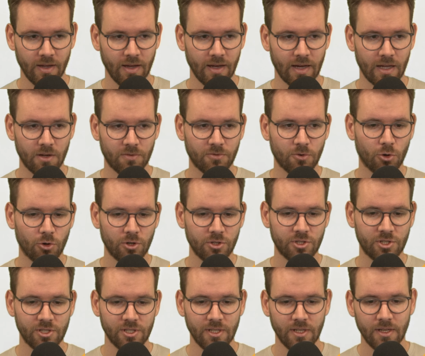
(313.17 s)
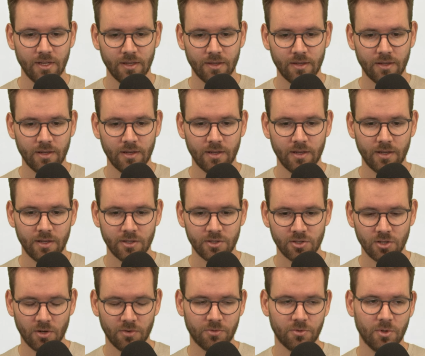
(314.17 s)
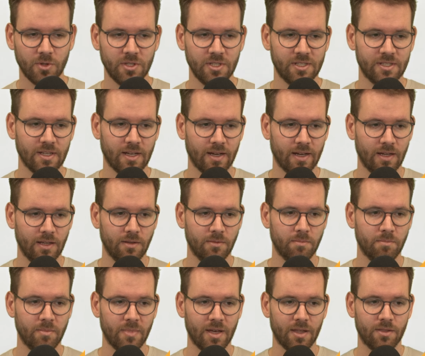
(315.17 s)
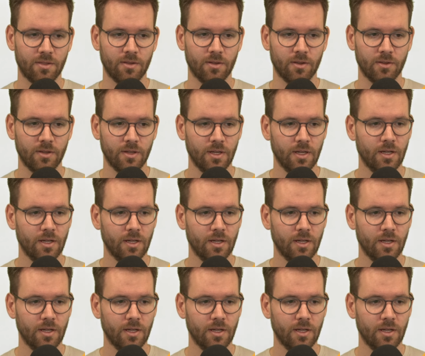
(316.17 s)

And of course, the software design method